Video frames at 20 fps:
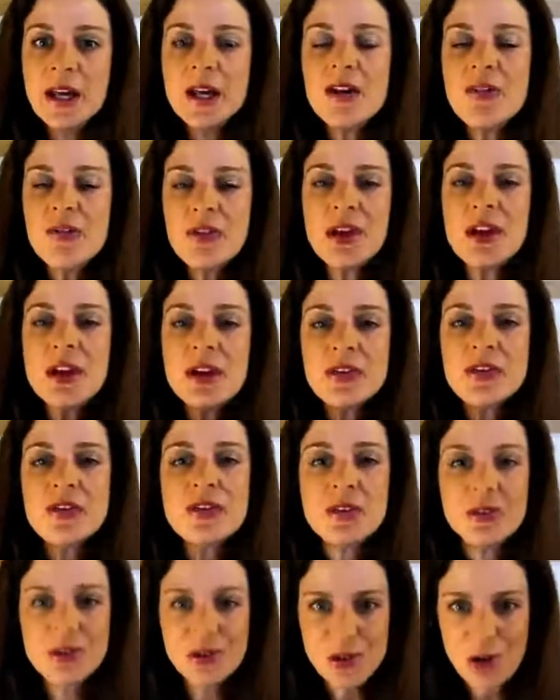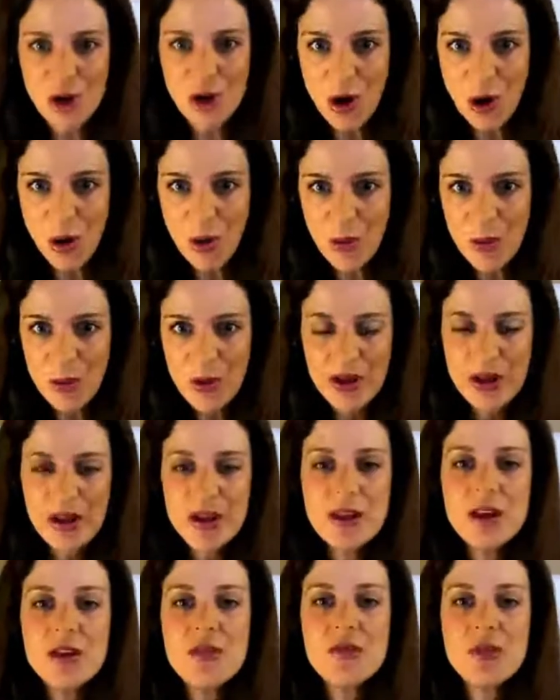If the answer is no,
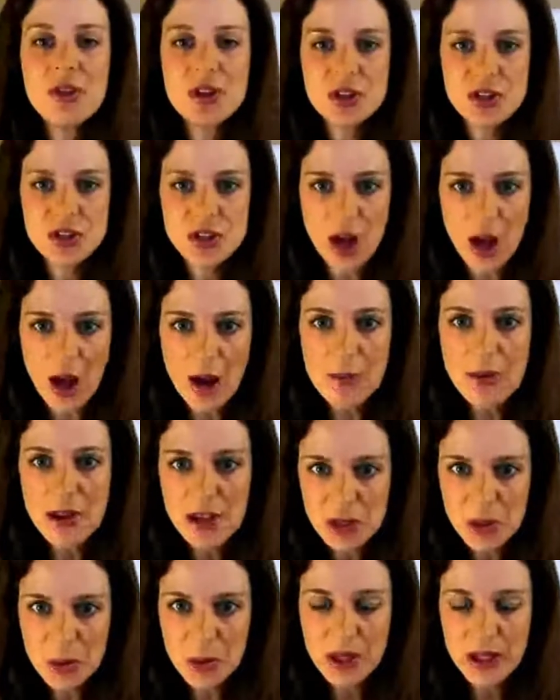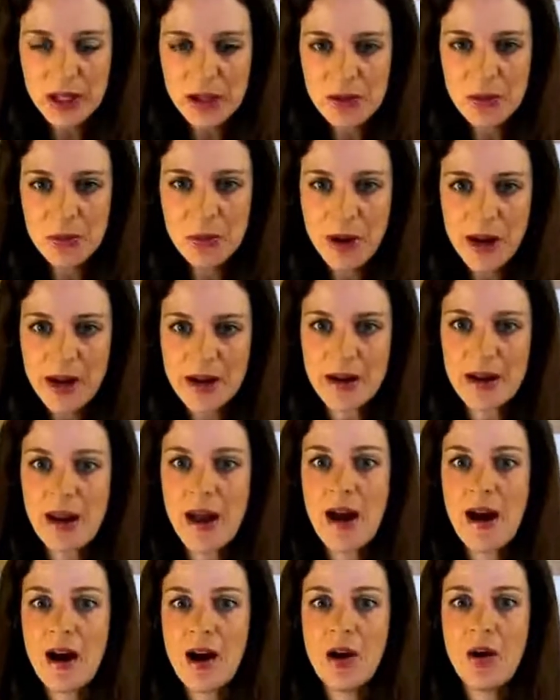if the job that you are in right
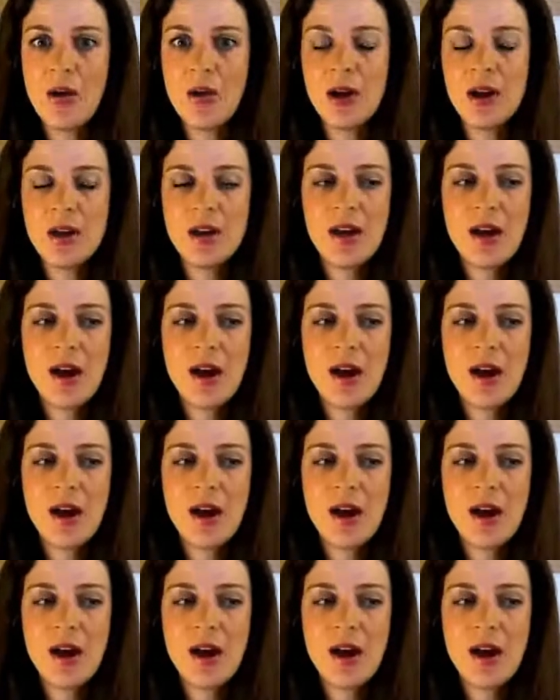now